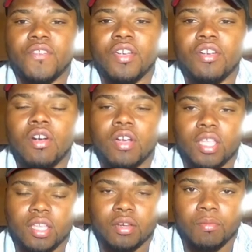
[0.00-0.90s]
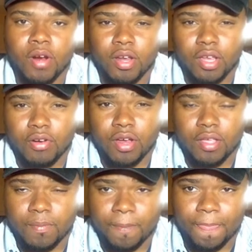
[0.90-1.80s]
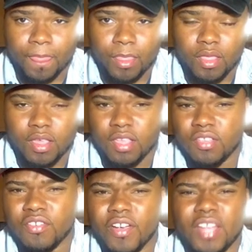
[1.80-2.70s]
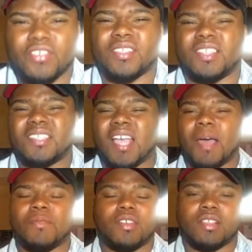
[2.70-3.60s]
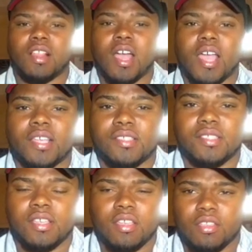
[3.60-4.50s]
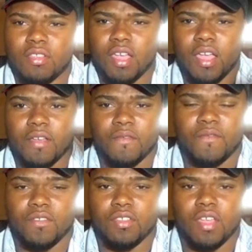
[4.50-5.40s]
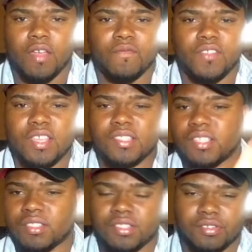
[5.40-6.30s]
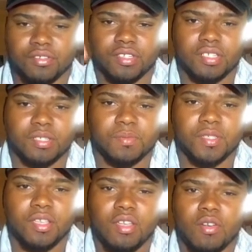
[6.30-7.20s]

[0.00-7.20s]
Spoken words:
going in the market, right, and you graduate at the top of your class, you have these internships,